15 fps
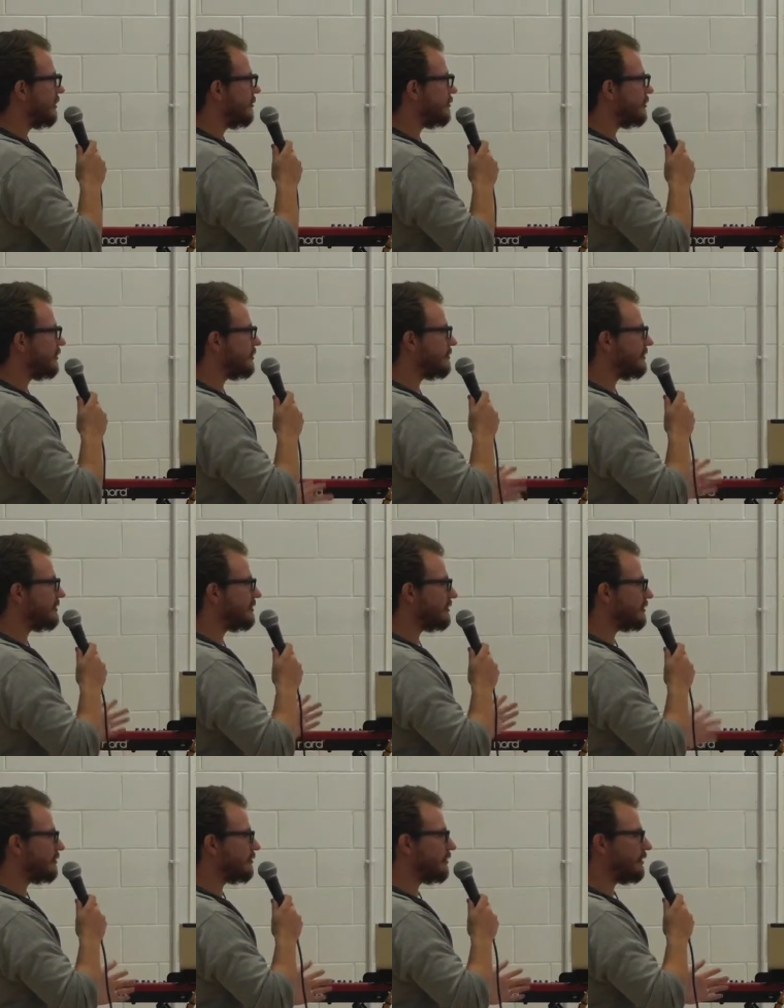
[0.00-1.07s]
worship isn't
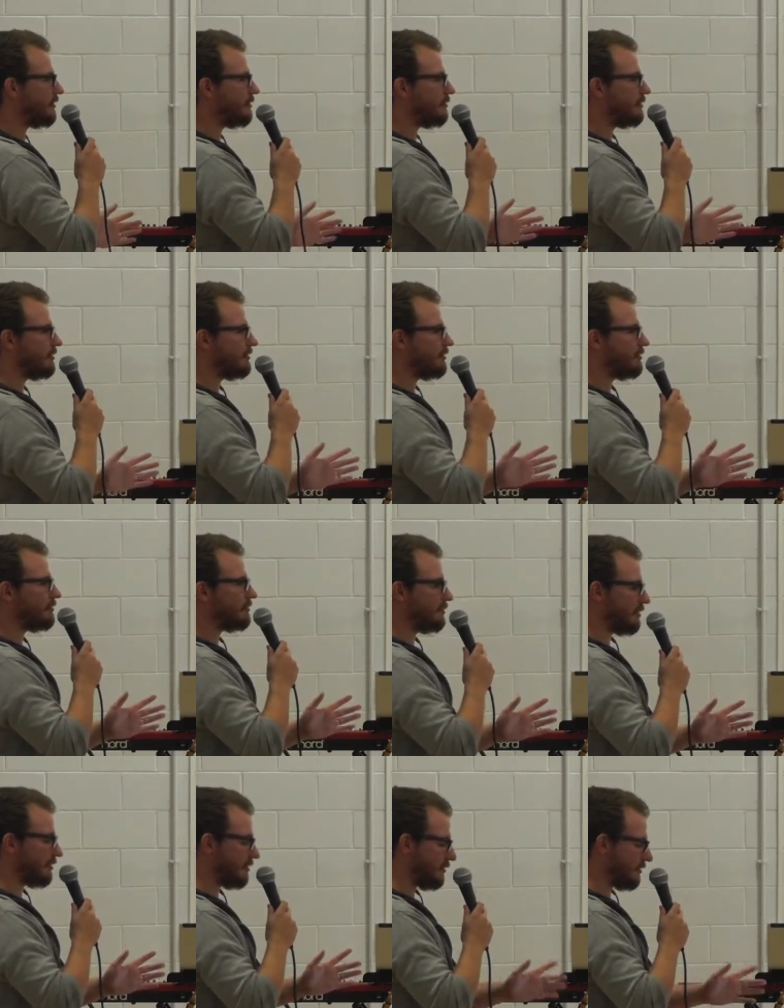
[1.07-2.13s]
something that we do
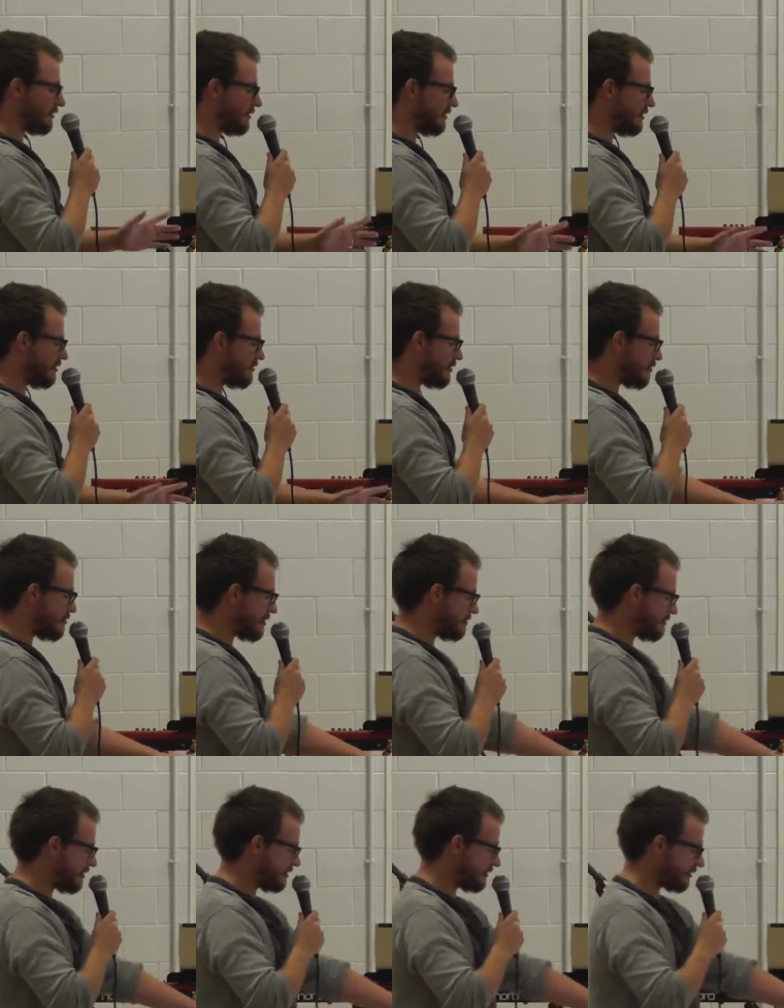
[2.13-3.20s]
that God,
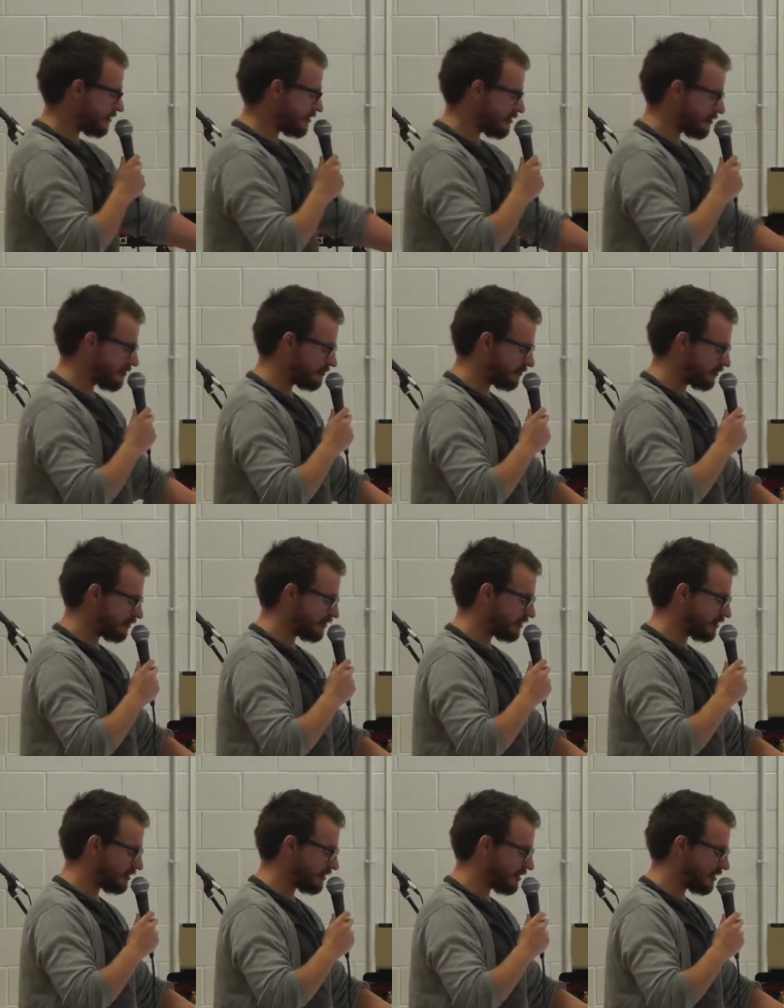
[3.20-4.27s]
nowhere in Psalms does
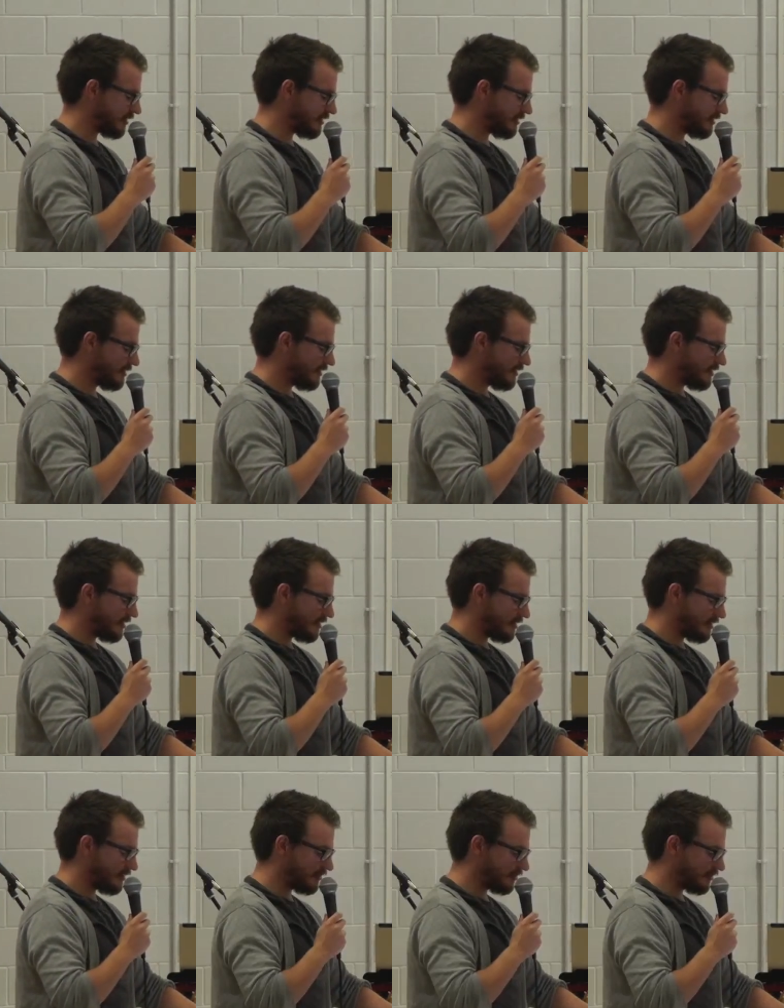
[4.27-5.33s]
it say,
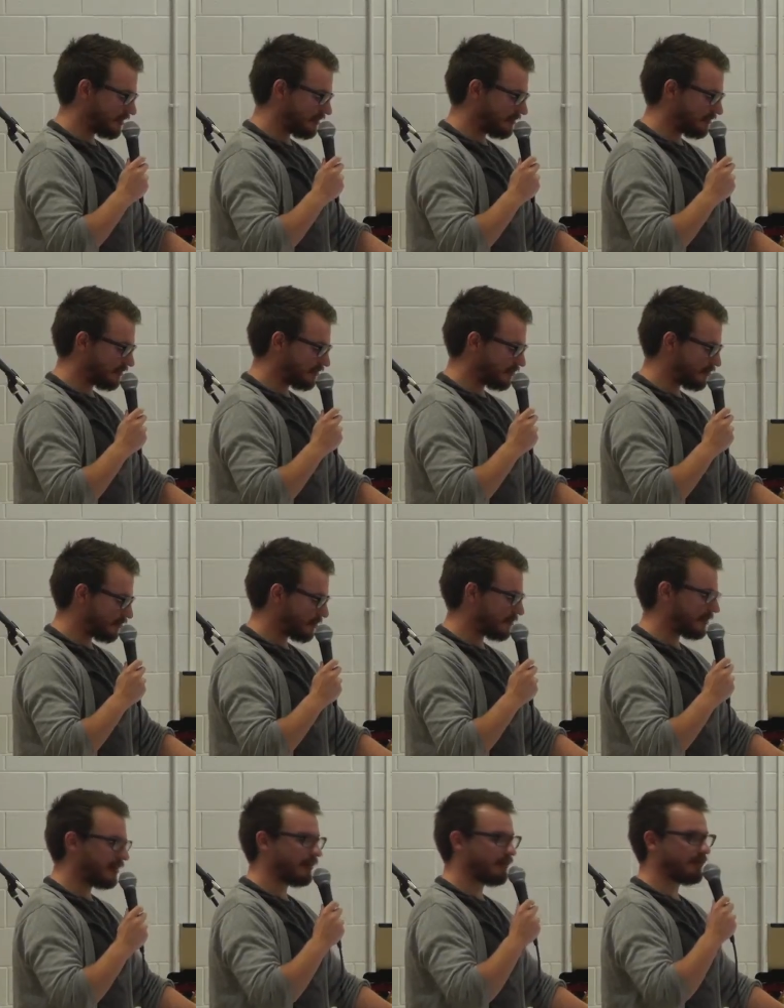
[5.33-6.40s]
does David talk
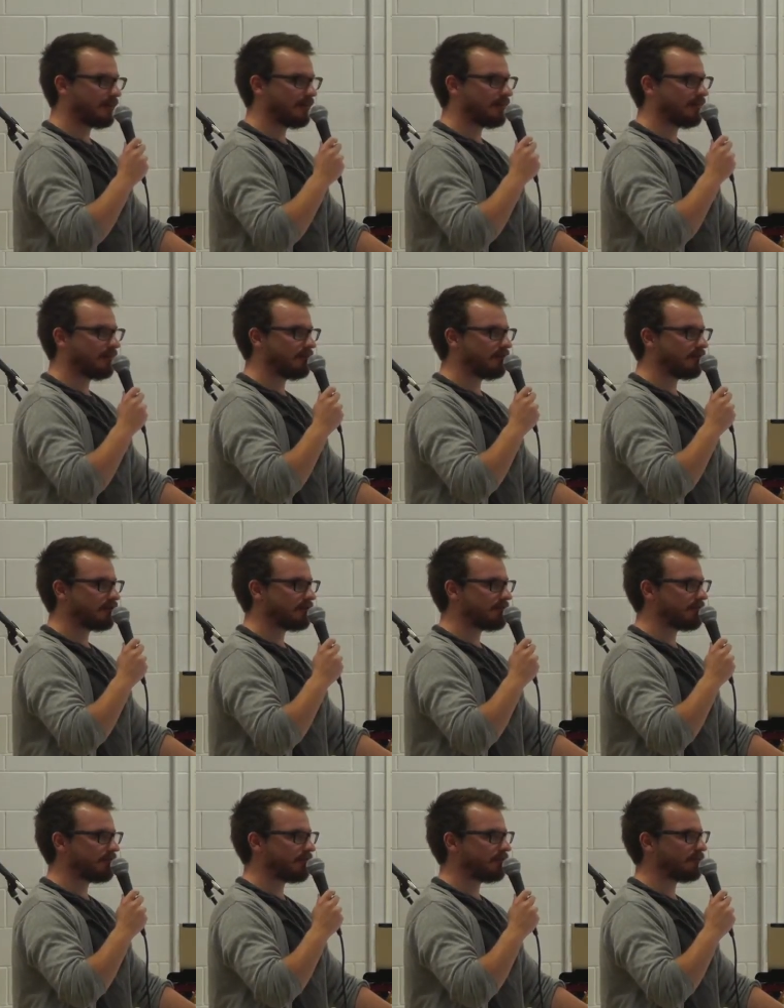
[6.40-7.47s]
about
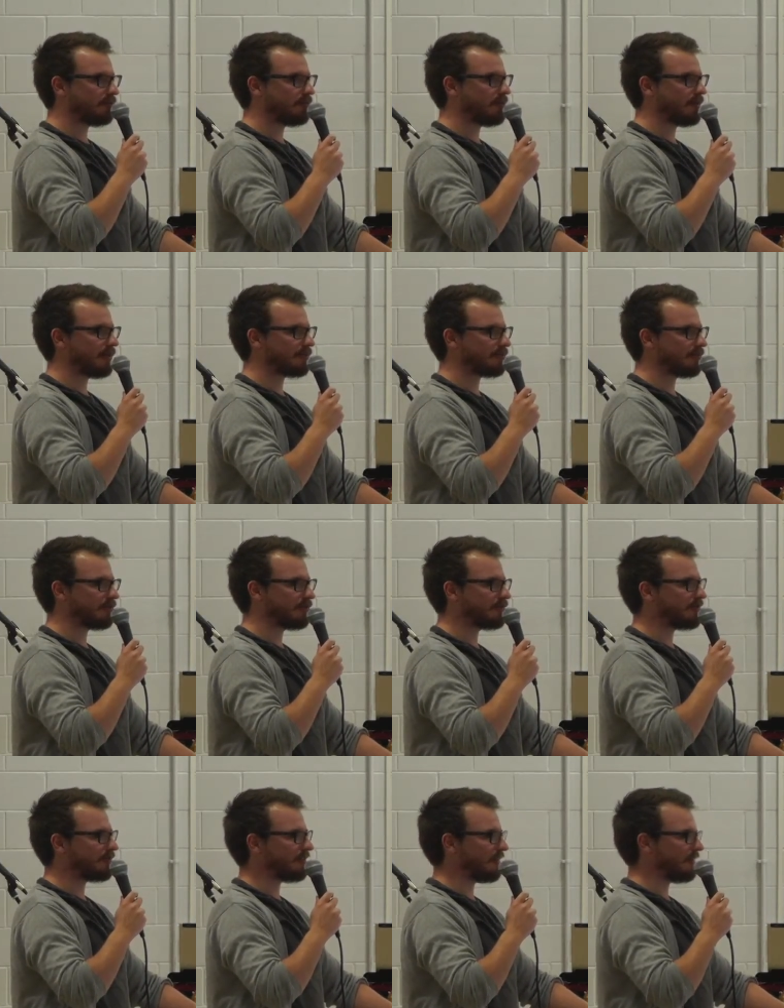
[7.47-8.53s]
worshipping God for 2 hours on a
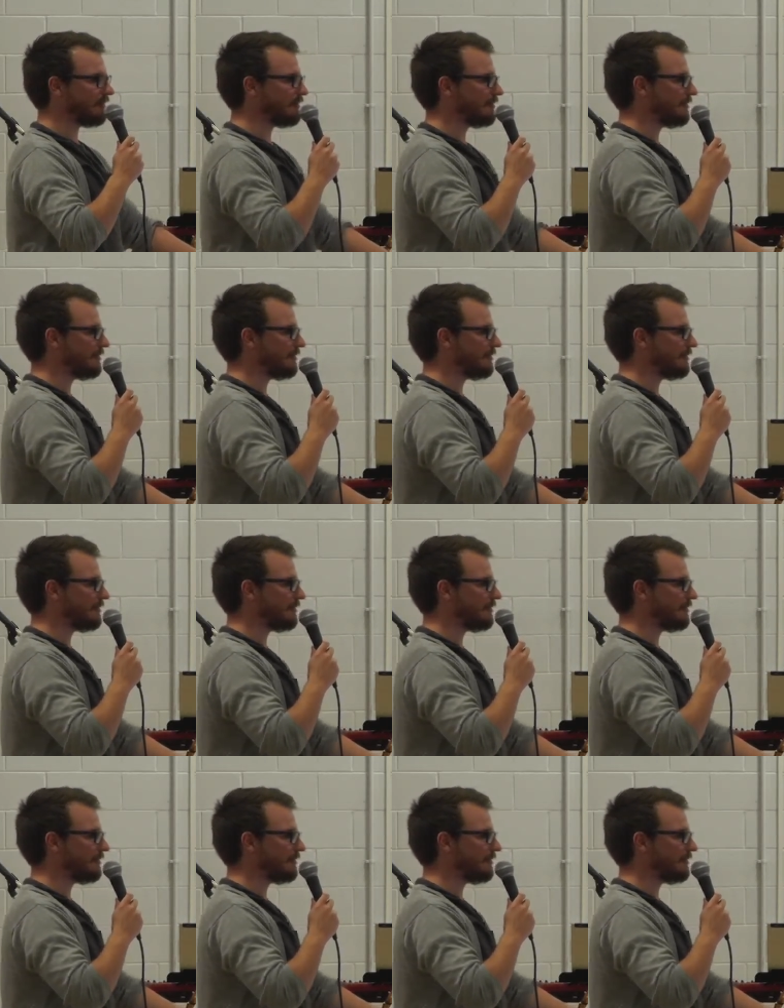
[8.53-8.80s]
Sunday.